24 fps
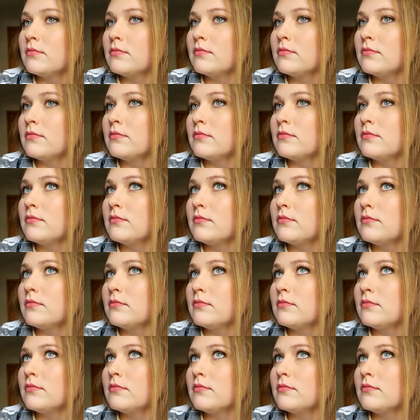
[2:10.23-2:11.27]

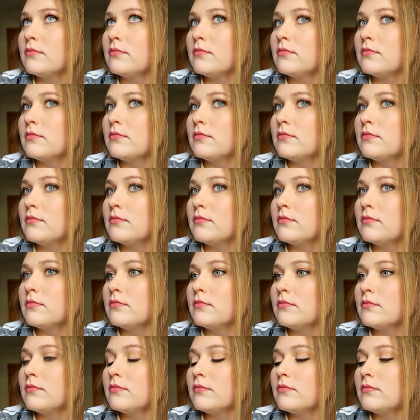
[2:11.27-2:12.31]

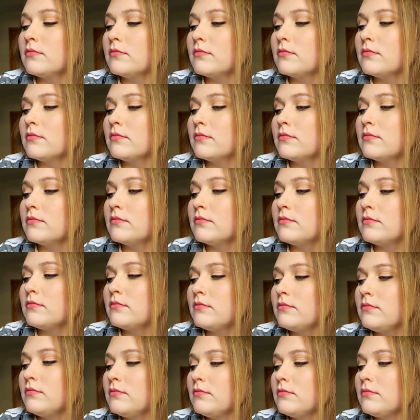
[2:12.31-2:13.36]

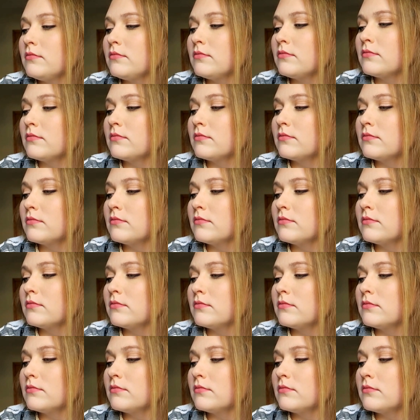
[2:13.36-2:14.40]

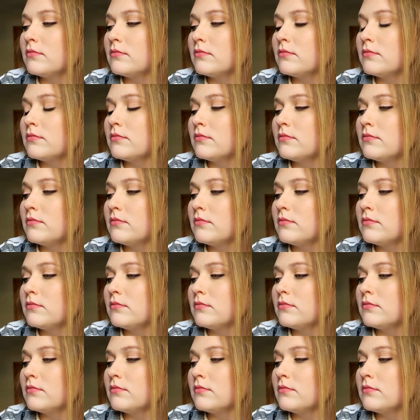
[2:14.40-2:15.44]

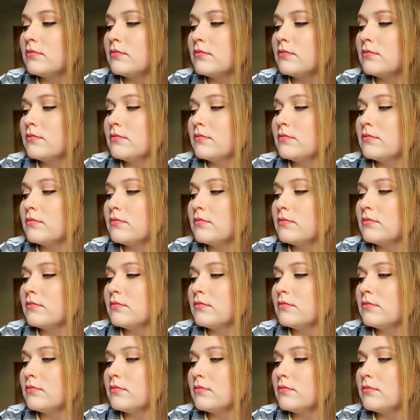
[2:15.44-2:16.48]

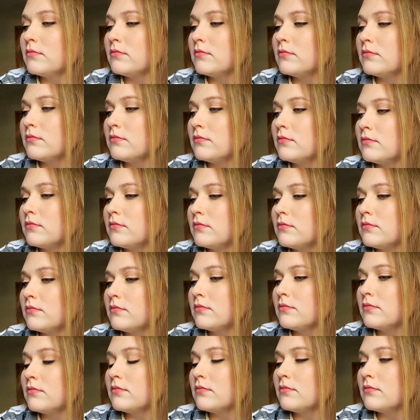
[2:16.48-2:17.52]

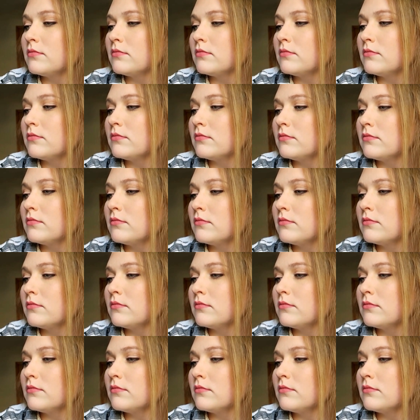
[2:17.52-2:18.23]
This person isn't speaking.